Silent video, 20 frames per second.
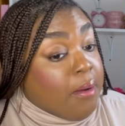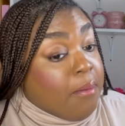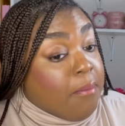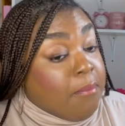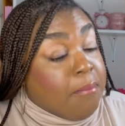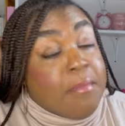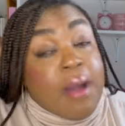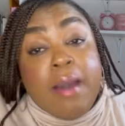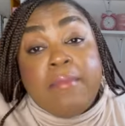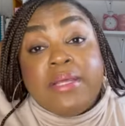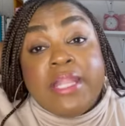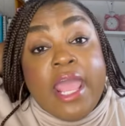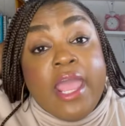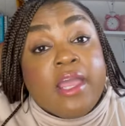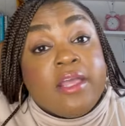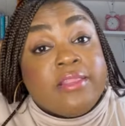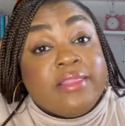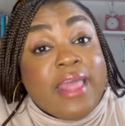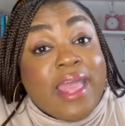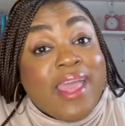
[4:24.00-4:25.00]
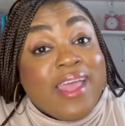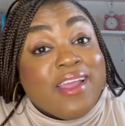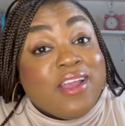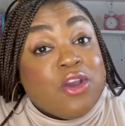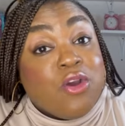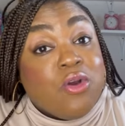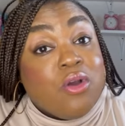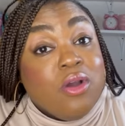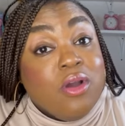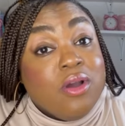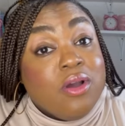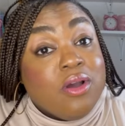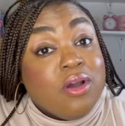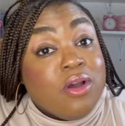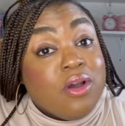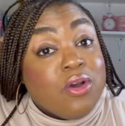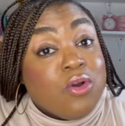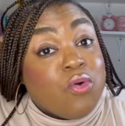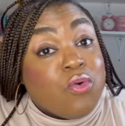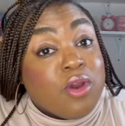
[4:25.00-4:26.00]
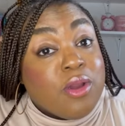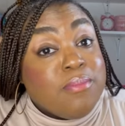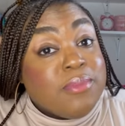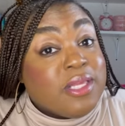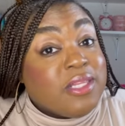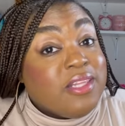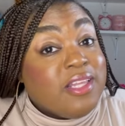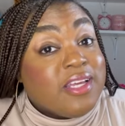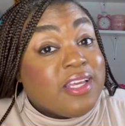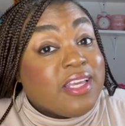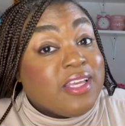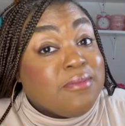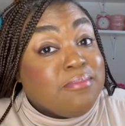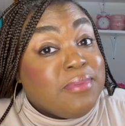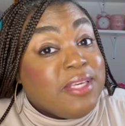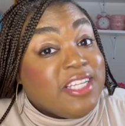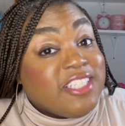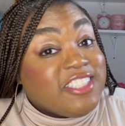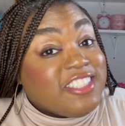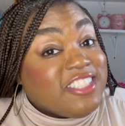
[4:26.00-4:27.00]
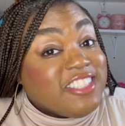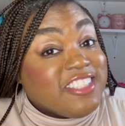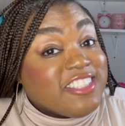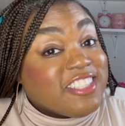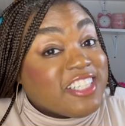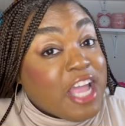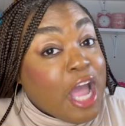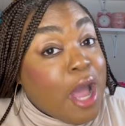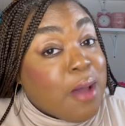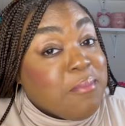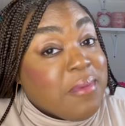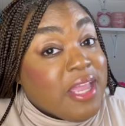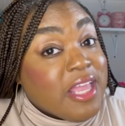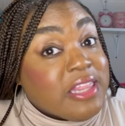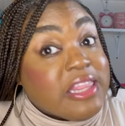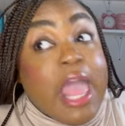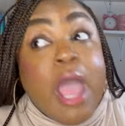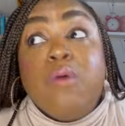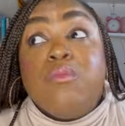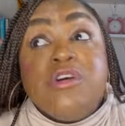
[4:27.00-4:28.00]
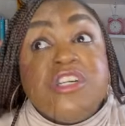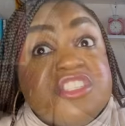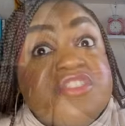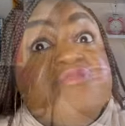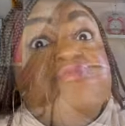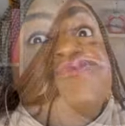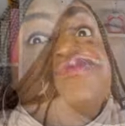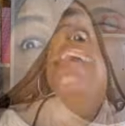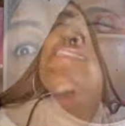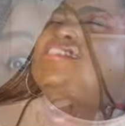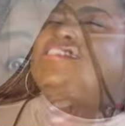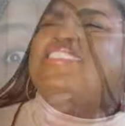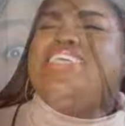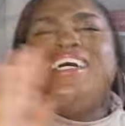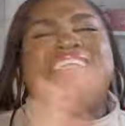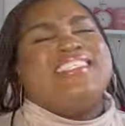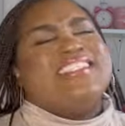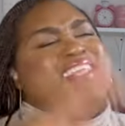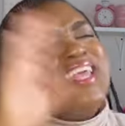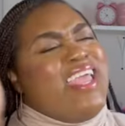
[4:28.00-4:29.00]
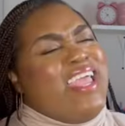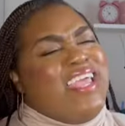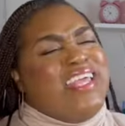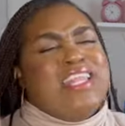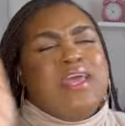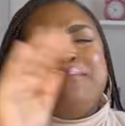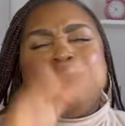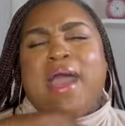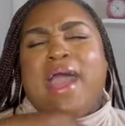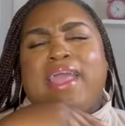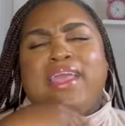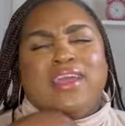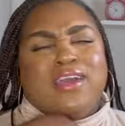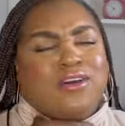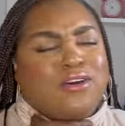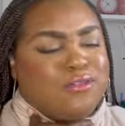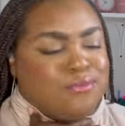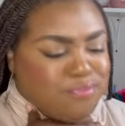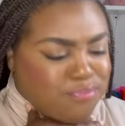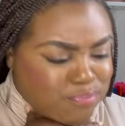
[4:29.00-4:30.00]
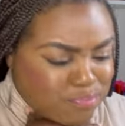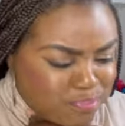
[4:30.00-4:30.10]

mama, that gremlin looking bitch comment, that was Justine and Michael.